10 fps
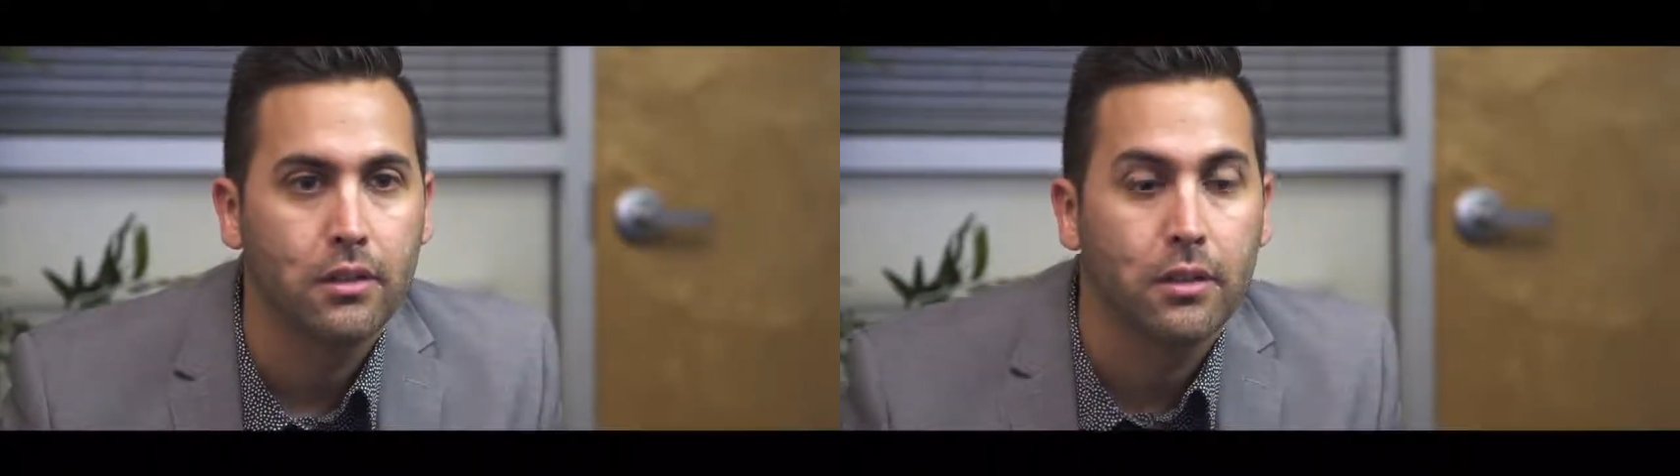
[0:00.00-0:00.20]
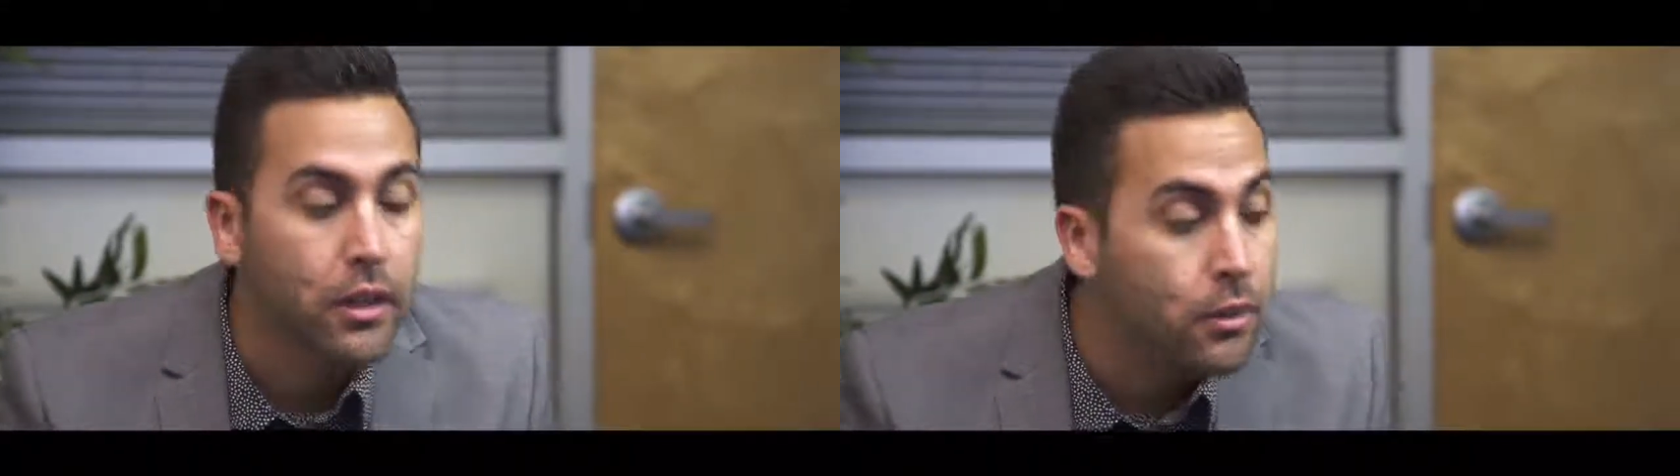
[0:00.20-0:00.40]

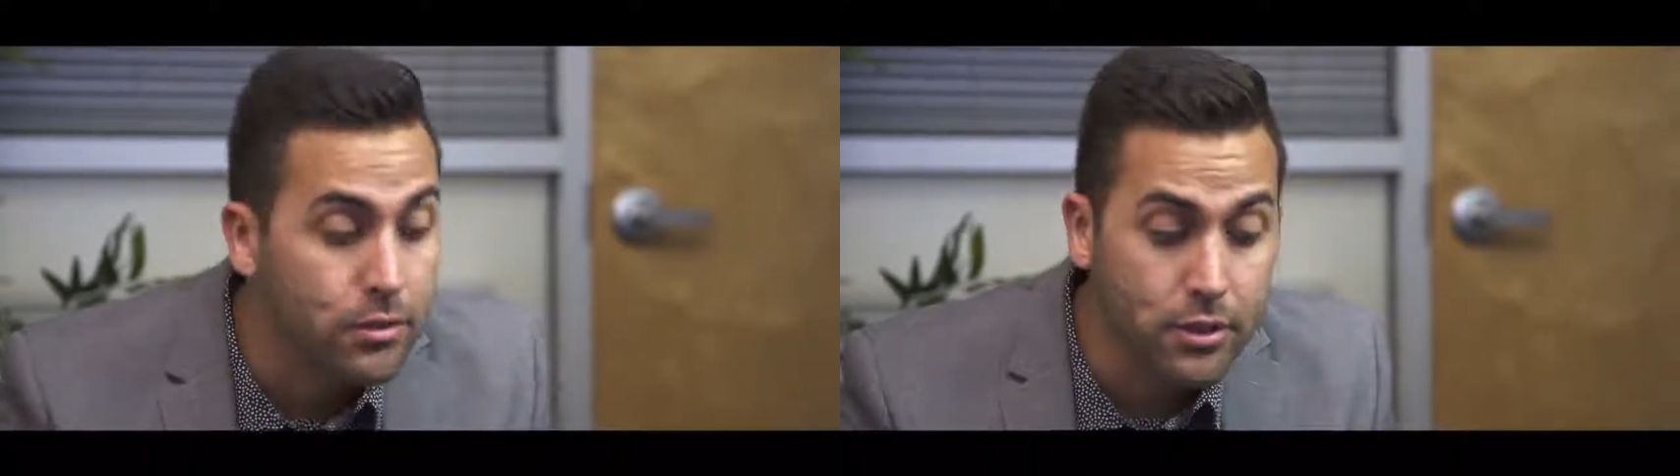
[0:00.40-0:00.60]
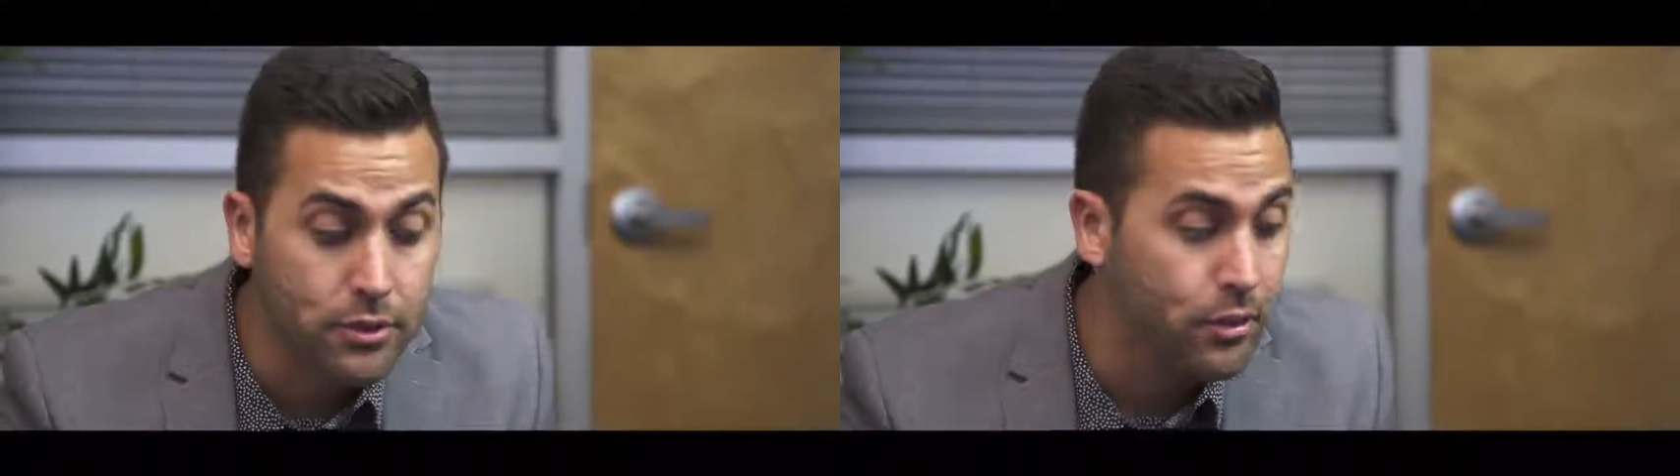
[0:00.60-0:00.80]
Look, I know
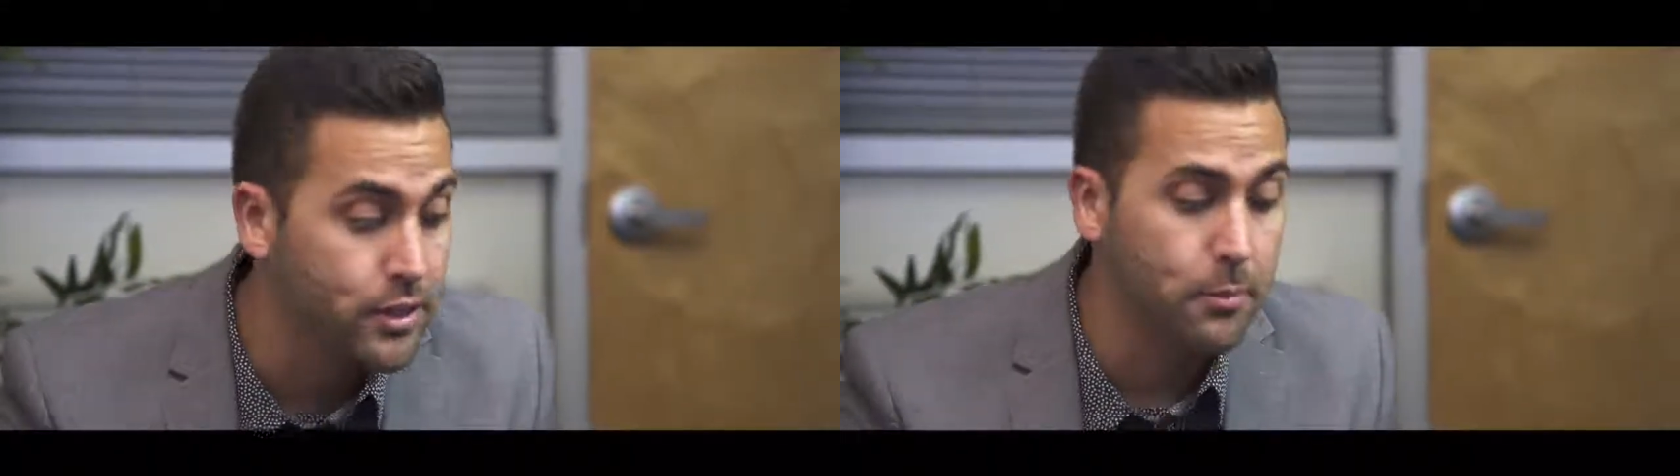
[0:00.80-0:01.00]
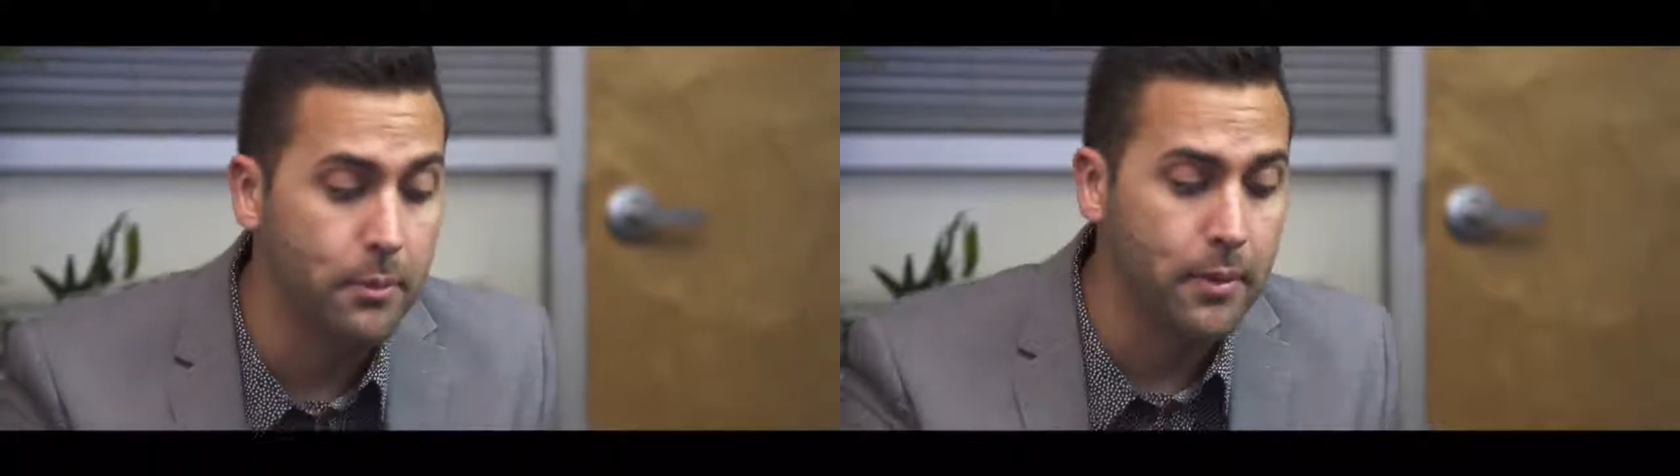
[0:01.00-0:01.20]
it sounds crazy, but